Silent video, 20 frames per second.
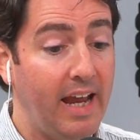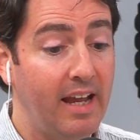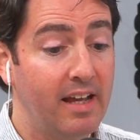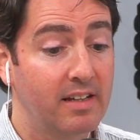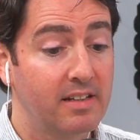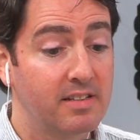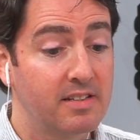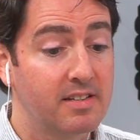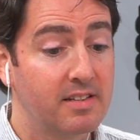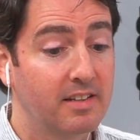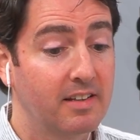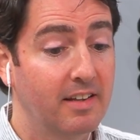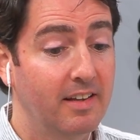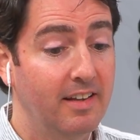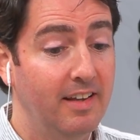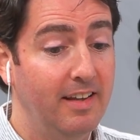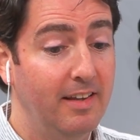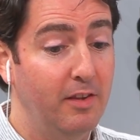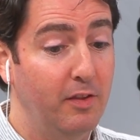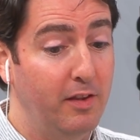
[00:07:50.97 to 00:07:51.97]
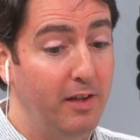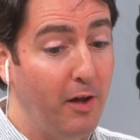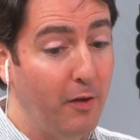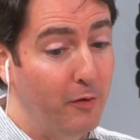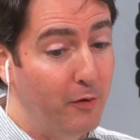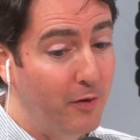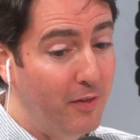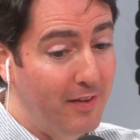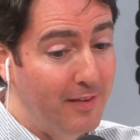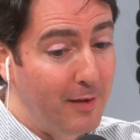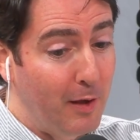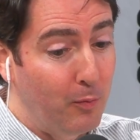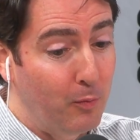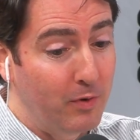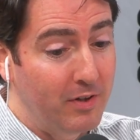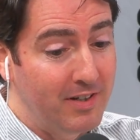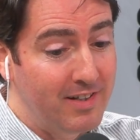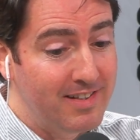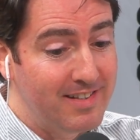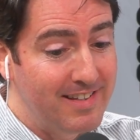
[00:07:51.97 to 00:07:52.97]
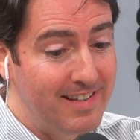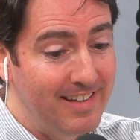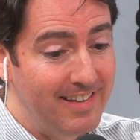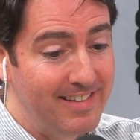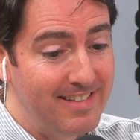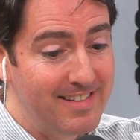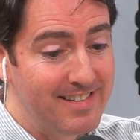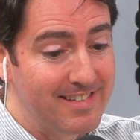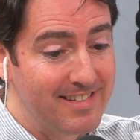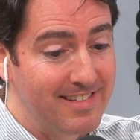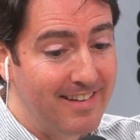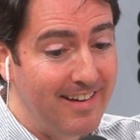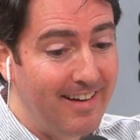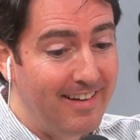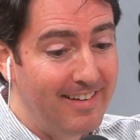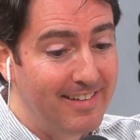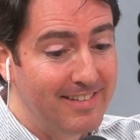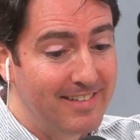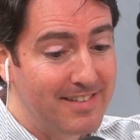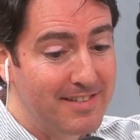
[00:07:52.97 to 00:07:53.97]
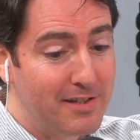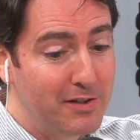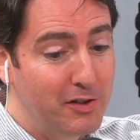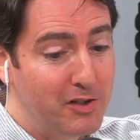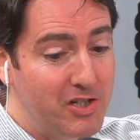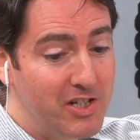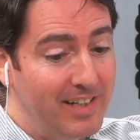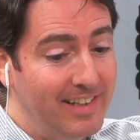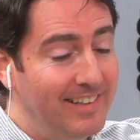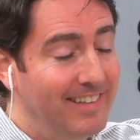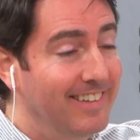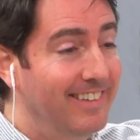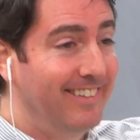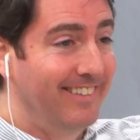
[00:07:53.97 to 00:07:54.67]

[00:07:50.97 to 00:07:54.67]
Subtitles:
And the other thing that works is synergy.